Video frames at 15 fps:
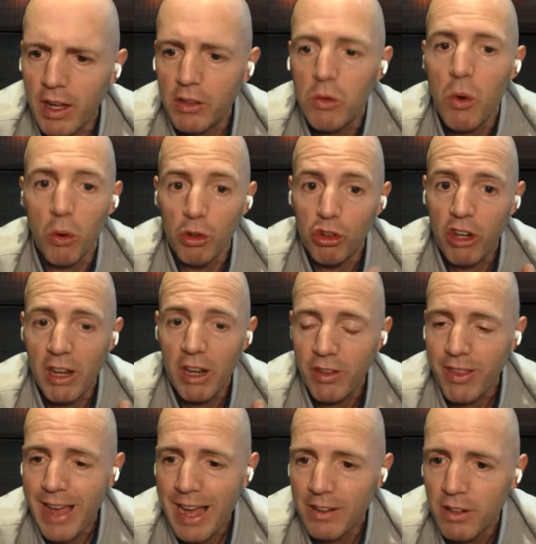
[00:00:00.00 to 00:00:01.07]
I do hold shares in
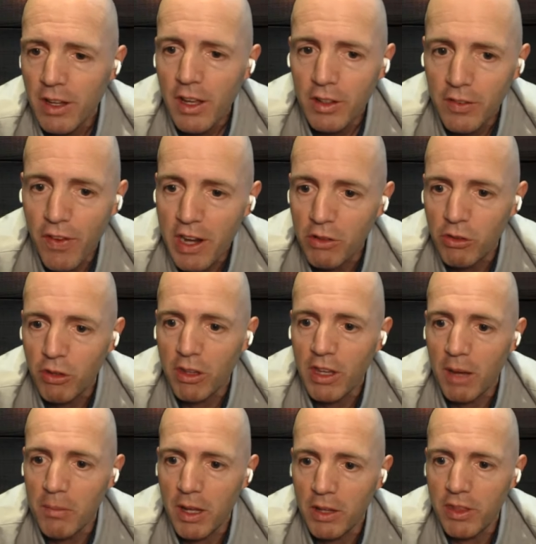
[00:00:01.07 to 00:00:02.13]
that. It's a very interesting
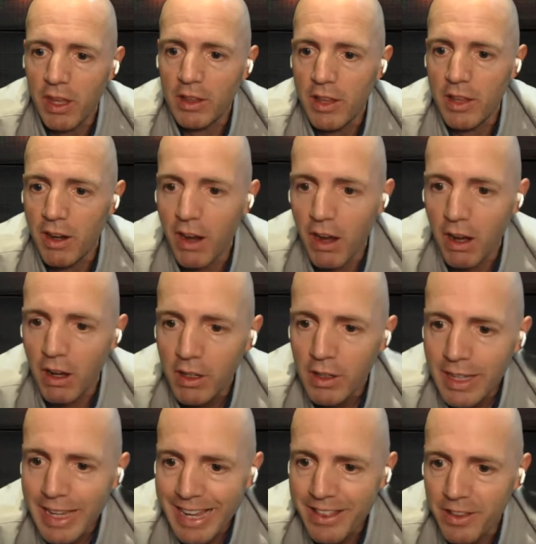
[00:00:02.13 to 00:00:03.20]
company. I think they are
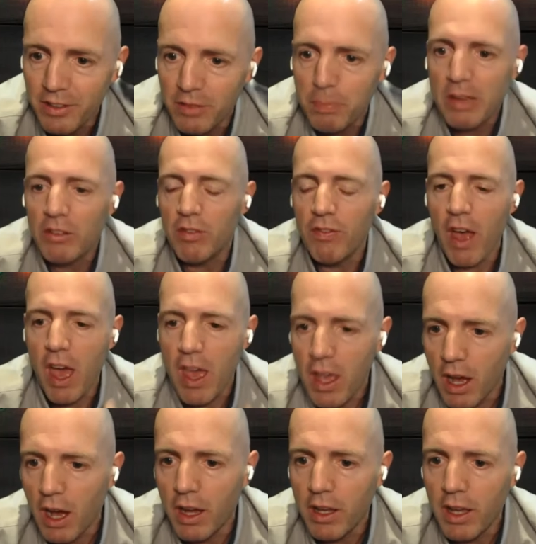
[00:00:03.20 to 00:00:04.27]
in the space of
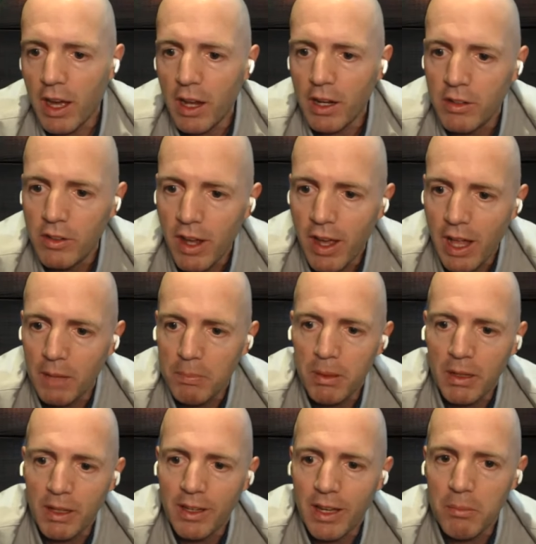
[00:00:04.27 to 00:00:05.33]
AI and
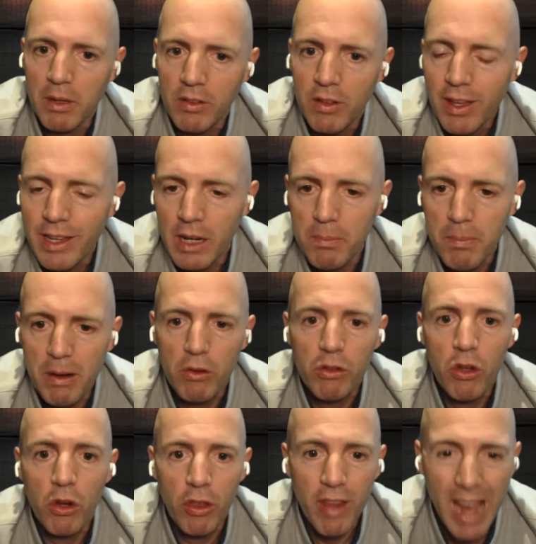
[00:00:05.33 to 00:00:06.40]
helping companies get a better
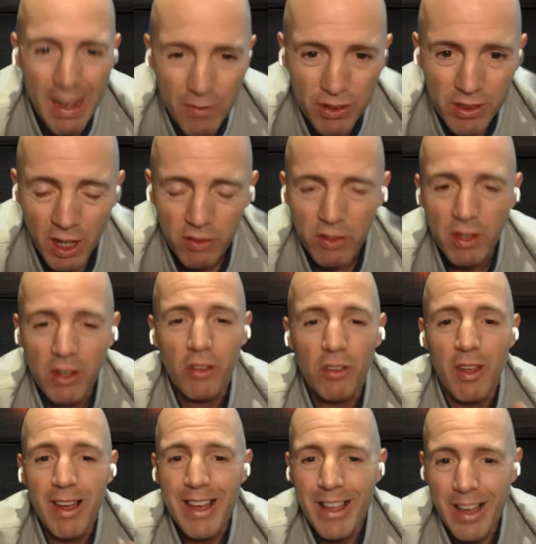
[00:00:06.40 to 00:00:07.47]
return in their advertising. Because
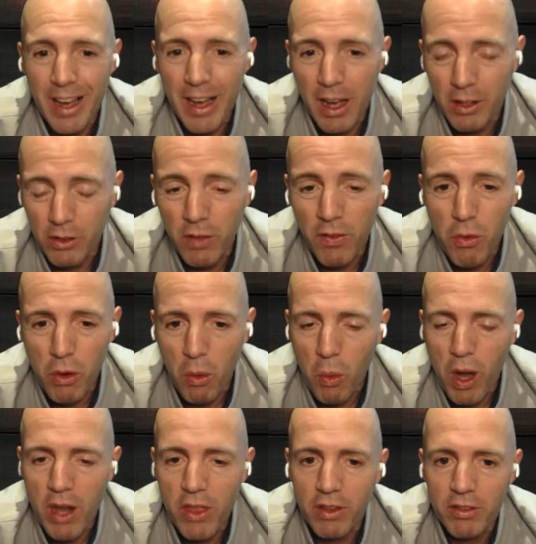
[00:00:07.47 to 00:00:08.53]
I don't know if you're
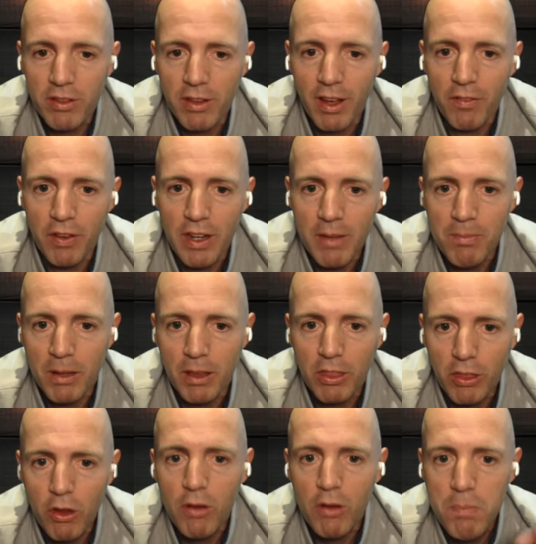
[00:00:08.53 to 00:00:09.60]
aware of this, Vadim, but
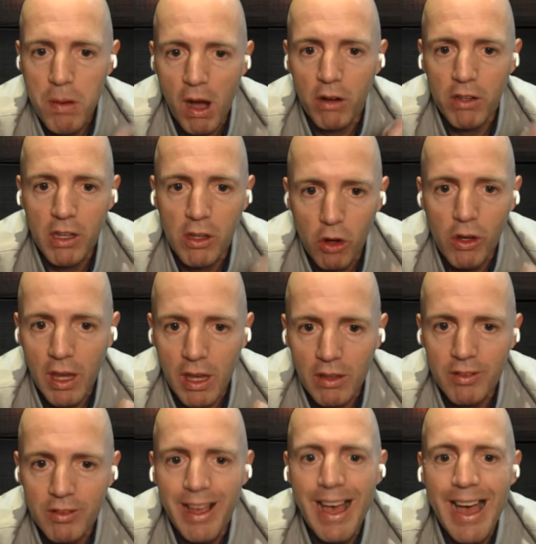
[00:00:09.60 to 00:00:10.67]
third-party
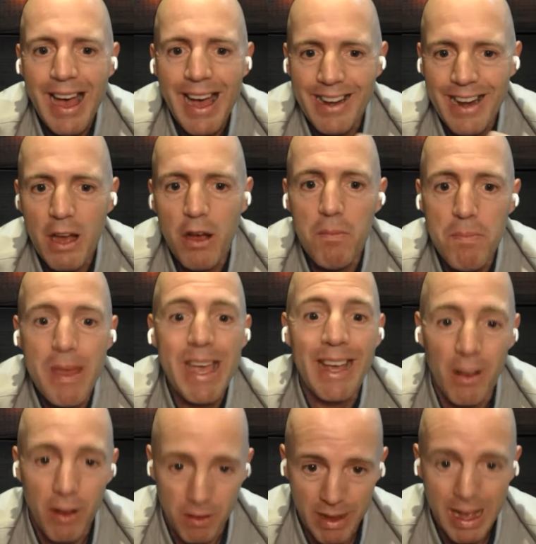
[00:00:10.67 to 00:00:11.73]
cookies are now
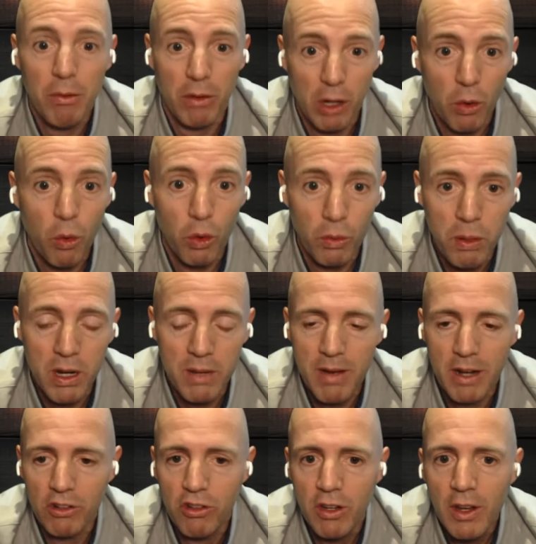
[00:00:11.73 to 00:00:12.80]
being outlawed. Pretty
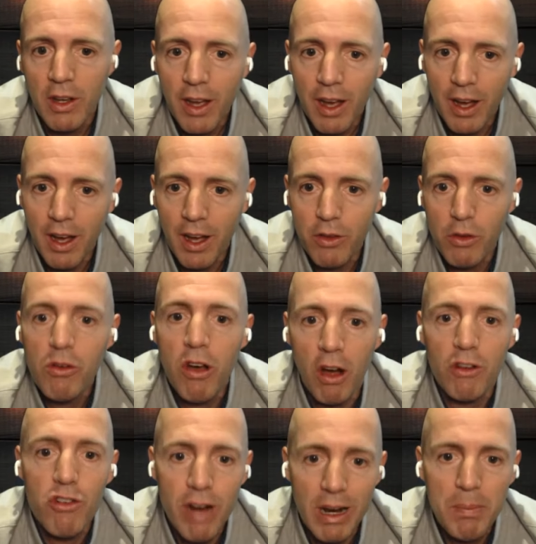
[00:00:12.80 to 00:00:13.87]
much, you
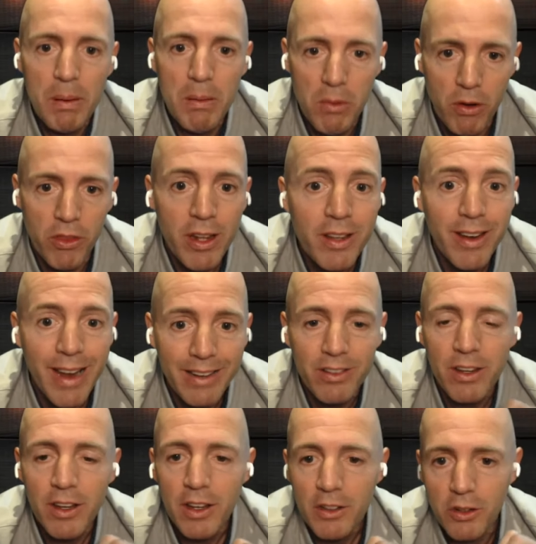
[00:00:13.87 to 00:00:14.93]
can't track people on the internet
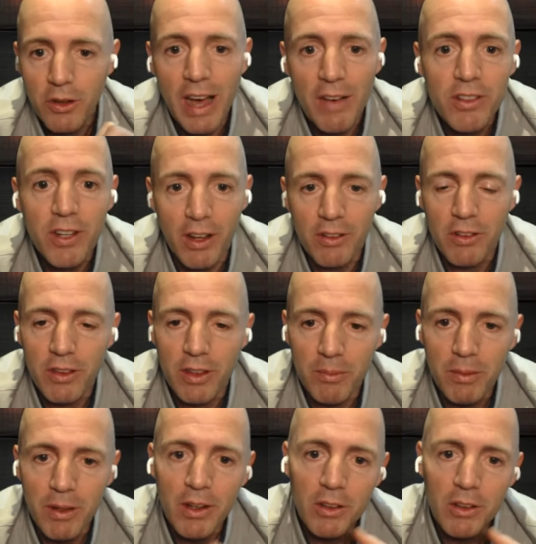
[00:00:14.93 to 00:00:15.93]
to advertise to them.